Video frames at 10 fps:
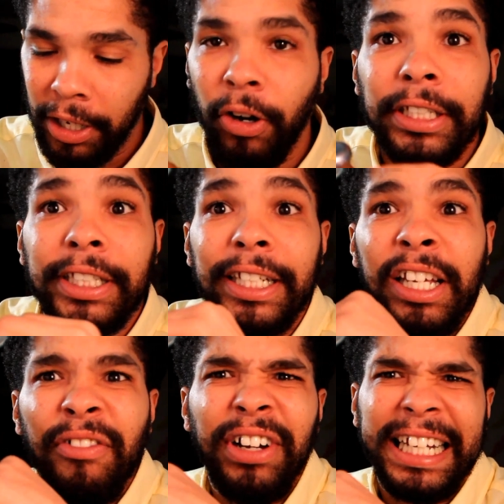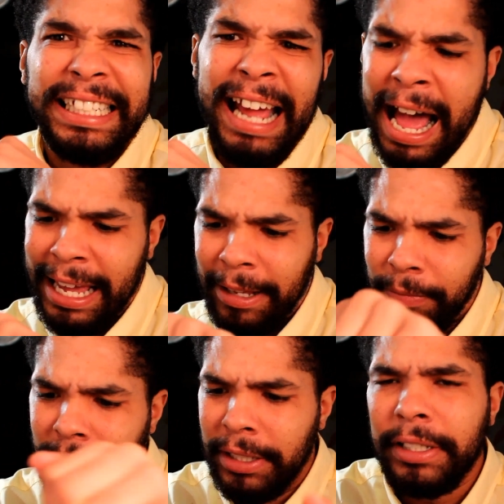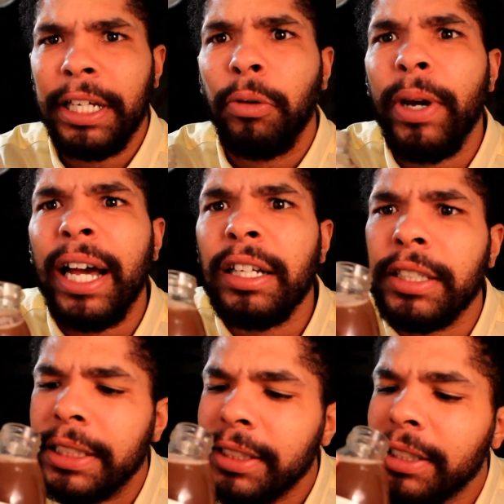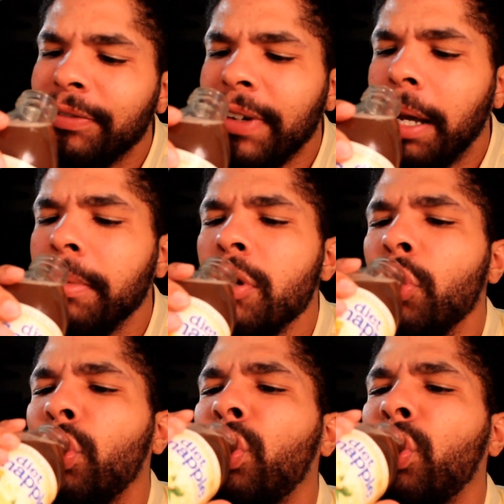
Nigga always thinking fucking diet. This nigga weigh 165.